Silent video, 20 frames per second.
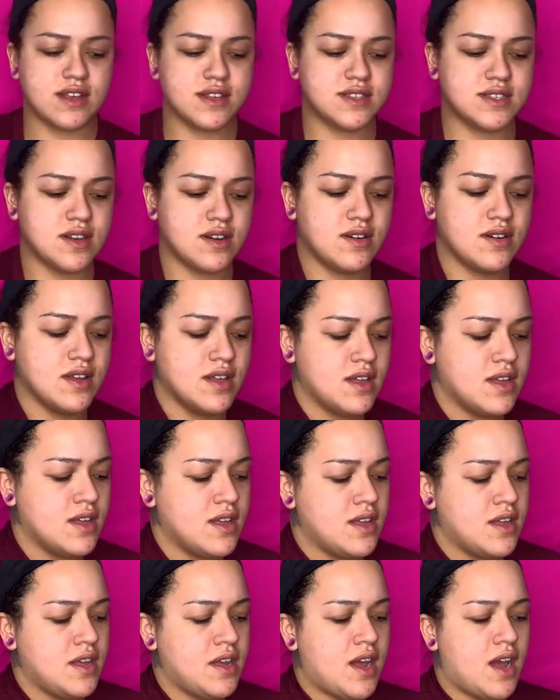So
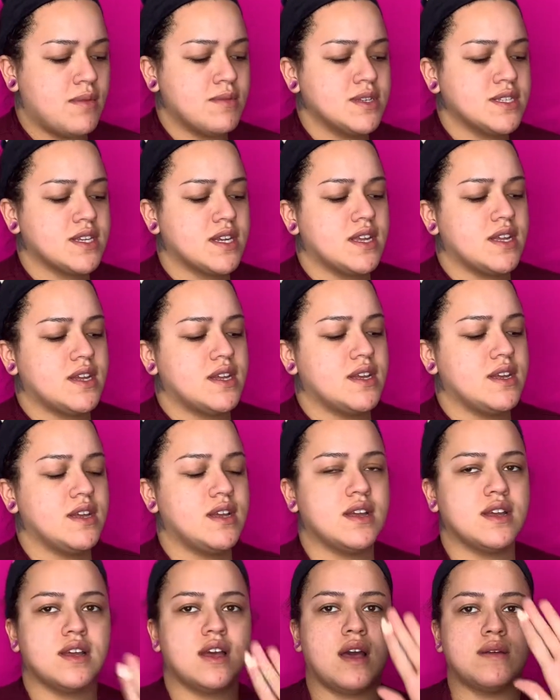I'm just gonna
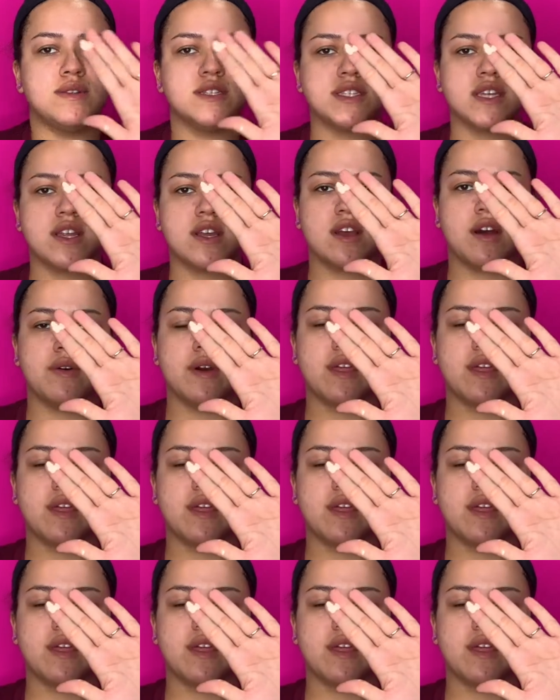go